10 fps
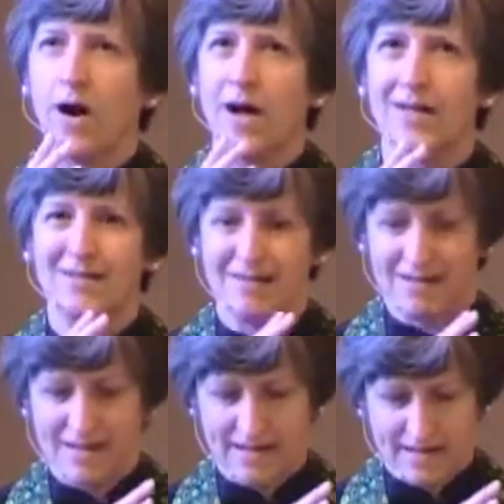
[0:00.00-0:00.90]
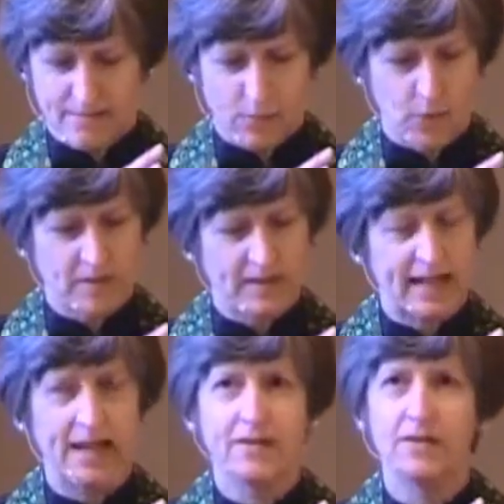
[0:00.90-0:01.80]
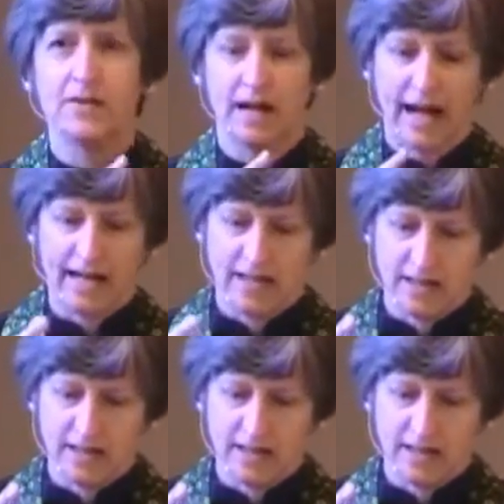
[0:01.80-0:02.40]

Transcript: on, both together and